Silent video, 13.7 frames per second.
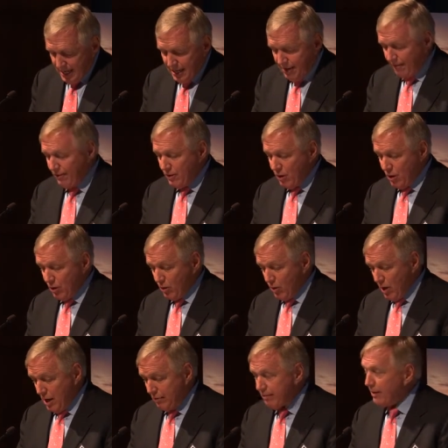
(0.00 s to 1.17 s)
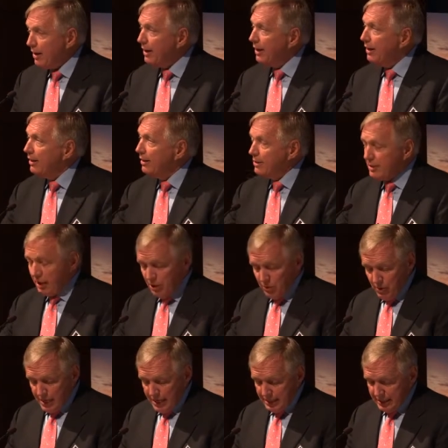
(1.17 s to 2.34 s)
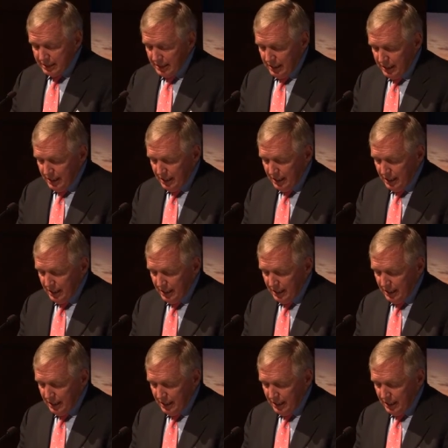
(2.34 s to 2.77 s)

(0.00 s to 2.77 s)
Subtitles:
If you don't qualify in any of these other ways,